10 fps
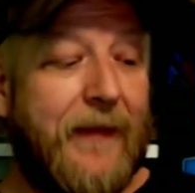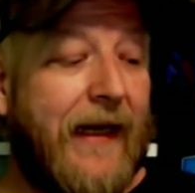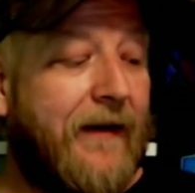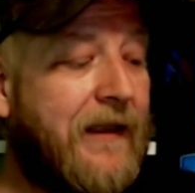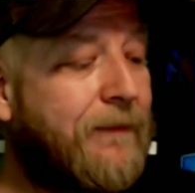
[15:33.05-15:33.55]

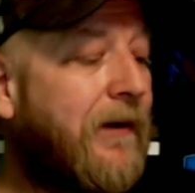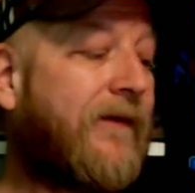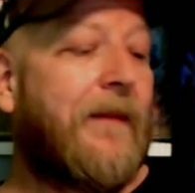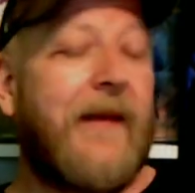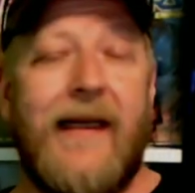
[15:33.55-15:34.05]
Now, this book
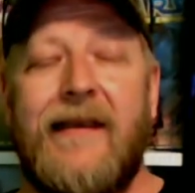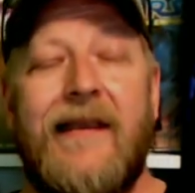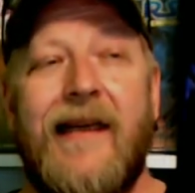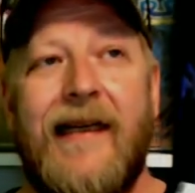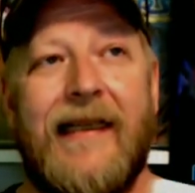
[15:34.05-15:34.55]
from
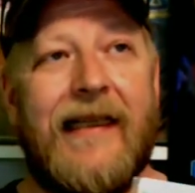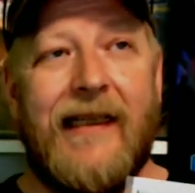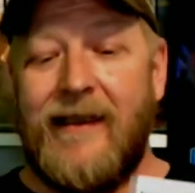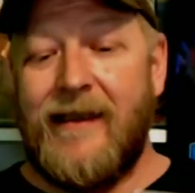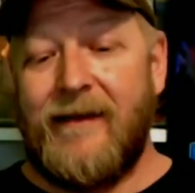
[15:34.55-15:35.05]
1990,
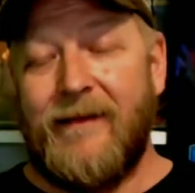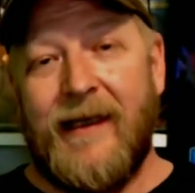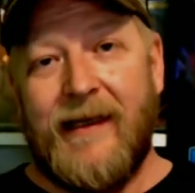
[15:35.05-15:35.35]
in